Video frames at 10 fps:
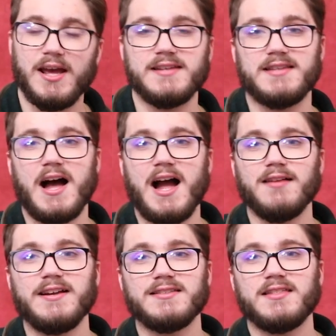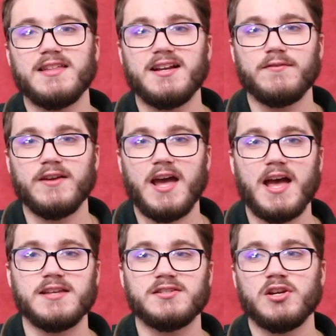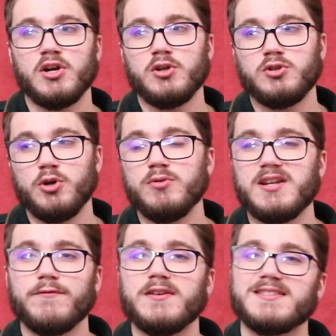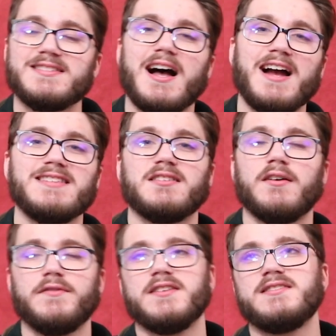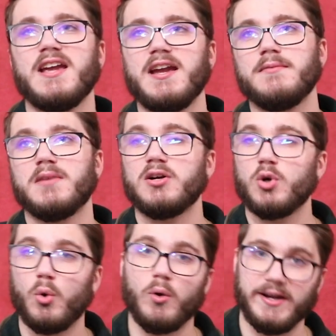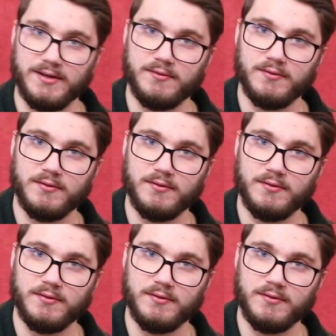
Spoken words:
is that I like to think of it as two different sides of the same coin,